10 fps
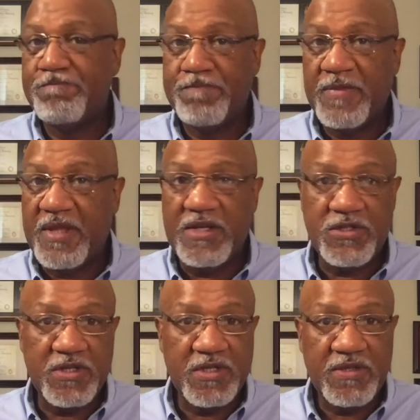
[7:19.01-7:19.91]
That's
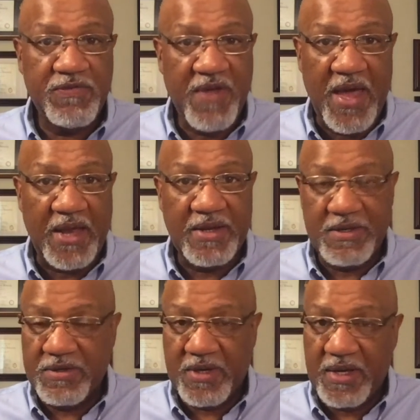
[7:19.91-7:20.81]
just the fact,
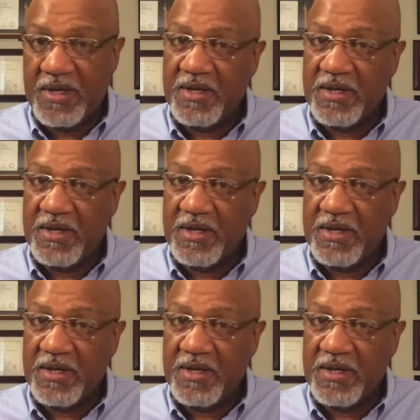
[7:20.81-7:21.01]
okay?